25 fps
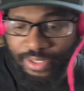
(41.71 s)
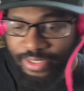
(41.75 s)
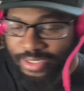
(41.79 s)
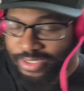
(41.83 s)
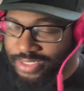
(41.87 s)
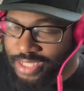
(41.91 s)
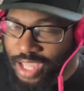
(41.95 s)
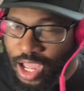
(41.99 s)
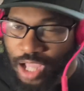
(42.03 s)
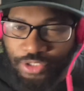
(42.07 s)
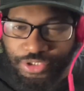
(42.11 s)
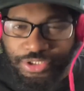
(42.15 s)

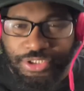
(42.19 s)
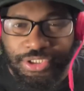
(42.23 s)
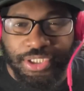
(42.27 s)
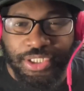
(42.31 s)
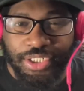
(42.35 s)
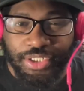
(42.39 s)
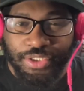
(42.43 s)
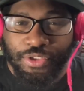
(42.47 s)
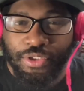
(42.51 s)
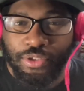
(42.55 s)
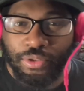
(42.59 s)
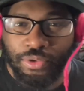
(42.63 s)
Y'all should
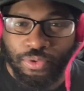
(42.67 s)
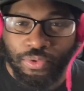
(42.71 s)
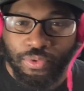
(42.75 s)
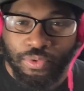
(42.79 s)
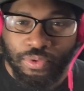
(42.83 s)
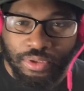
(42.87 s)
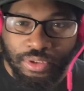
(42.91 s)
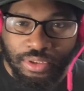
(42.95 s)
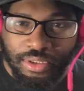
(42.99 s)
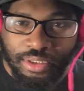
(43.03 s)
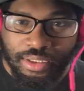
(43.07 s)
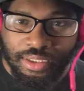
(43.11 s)
have knew
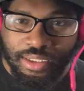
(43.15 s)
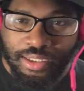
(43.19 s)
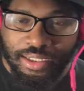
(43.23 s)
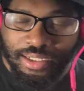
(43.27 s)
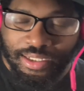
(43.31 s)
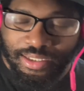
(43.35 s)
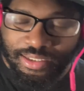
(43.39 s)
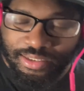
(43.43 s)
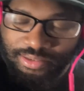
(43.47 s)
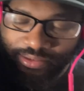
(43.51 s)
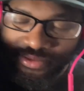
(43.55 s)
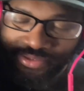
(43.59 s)

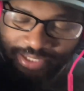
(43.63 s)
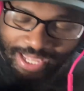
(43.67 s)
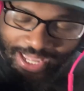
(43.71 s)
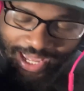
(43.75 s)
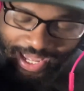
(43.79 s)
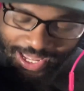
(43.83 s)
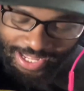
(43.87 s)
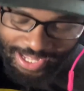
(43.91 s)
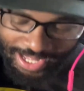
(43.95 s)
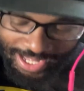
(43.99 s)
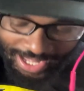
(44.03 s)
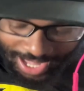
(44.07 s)

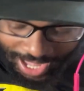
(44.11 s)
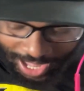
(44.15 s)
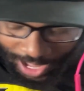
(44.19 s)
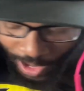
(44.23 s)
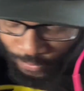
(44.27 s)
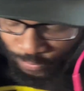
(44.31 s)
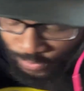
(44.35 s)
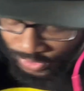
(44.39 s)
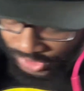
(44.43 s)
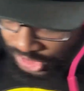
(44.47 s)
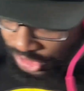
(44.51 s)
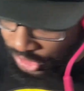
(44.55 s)
that I
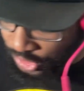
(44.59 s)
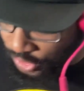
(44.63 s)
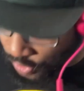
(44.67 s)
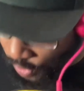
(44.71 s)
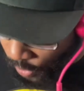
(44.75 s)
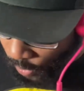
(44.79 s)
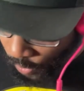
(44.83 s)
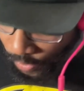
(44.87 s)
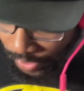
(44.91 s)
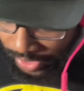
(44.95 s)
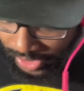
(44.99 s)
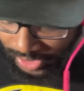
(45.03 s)
was
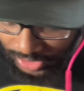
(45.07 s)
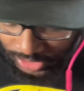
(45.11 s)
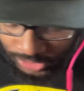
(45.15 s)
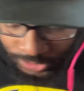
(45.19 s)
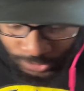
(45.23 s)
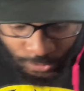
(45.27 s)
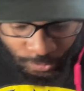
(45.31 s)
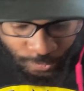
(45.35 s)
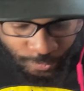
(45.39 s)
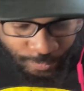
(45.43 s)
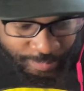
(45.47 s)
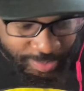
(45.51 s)
going
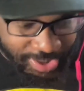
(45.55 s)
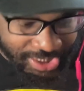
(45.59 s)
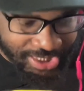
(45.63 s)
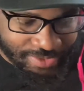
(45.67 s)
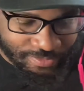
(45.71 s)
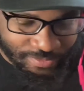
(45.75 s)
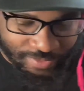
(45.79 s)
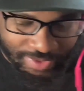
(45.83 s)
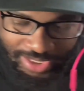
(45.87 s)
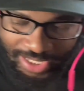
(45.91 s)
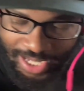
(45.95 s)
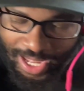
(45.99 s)
to be
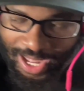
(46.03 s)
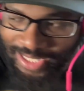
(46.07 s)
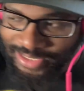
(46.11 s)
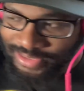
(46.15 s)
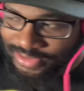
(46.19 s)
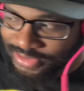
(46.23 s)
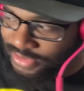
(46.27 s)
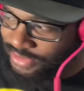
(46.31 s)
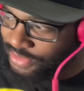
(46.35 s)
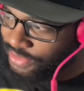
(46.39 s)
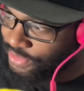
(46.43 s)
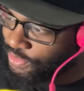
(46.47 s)

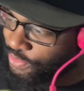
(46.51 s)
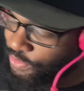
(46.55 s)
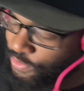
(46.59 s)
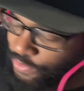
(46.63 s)
reacting to